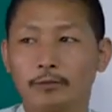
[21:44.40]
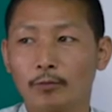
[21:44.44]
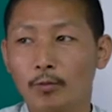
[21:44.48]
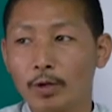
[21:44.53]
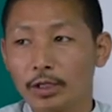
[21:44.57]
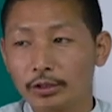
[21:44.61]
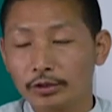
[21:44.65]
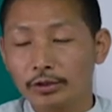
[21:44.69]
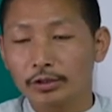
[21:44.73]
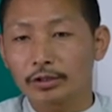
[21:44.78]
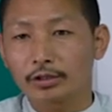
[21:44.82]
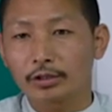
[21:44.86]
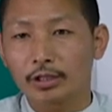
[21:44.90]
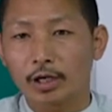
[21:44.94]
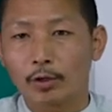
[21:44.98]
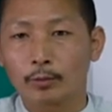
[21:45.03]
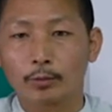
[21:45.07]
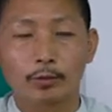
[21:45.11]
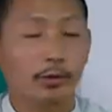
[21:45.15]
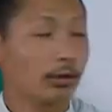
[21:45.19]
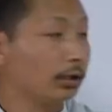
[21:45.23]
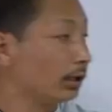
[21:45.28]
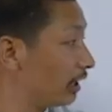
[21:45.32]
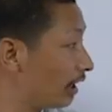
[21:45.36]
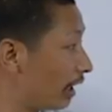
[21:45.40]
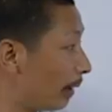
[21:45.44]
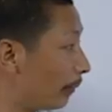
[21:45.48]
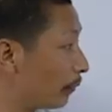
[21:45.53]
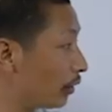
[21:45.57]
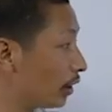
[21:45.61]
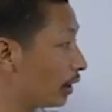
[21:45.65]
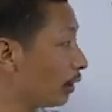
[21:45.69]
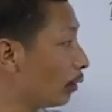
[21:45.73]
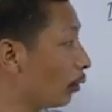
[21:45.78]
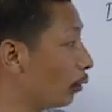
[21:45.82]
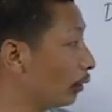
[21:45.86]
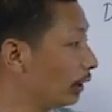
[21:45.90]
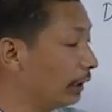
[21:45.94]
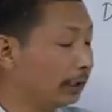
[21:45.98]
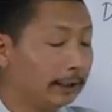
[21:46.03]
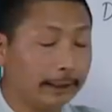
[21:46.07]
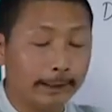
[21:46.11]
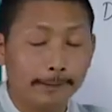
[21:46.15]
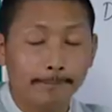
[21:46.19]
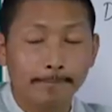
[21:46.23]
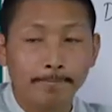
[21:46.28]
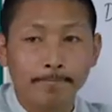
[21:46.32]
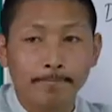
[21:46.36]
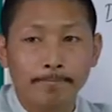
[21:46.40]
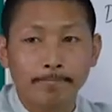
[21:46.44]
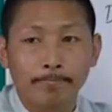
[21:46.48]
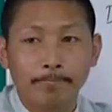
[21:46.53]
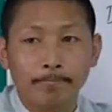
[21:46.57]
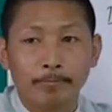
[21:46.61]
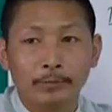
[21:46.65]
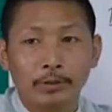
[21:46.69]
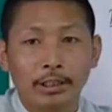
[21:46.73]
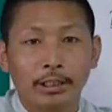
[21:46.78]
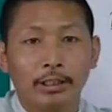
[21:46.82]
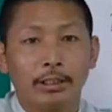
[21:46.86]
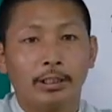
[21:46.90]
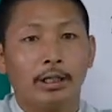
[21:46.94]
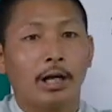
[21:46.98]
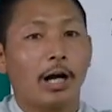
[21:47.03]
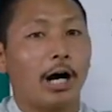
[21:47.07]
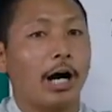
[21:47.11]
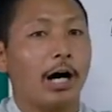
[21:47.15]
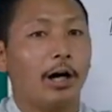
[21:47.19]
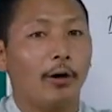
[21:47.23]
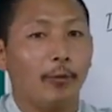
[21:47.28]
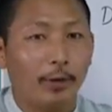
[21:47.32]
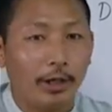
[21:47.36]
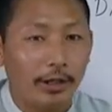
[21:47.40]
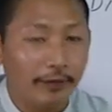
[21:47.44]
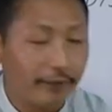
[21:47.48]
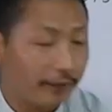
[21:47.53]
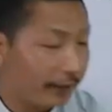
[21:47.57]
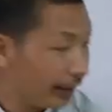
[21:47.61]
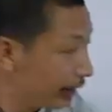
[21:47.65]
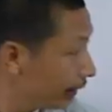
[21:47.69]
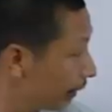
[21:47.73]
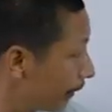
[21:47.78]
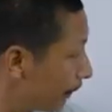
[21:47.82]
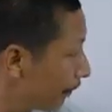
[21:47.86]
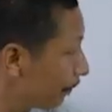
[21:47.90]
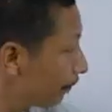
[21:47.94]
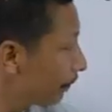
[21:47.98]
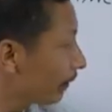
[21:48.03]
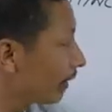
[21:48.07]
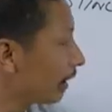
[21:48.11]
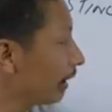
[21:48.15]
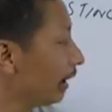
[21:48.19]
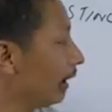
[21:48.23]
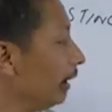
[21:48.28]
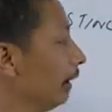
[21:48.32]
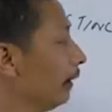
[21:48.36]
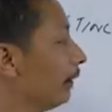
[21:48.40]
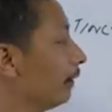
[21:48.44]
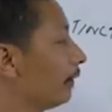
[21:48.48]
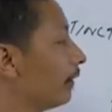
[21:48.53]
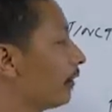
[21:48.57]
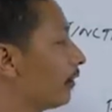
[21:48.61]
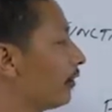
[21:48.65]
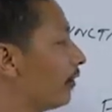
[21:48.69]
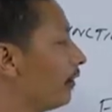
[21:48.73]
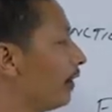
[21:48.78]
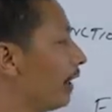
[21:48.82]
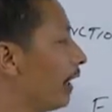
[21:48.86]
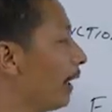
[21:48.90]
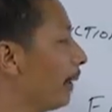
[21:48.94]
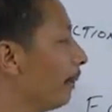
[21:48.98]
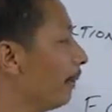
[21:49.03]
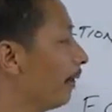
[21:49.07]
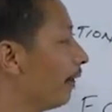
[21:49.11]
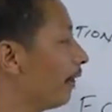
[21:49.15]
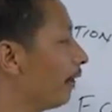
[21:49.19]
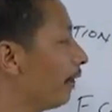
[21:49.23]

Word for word: of wants, our consumption only. However, if the same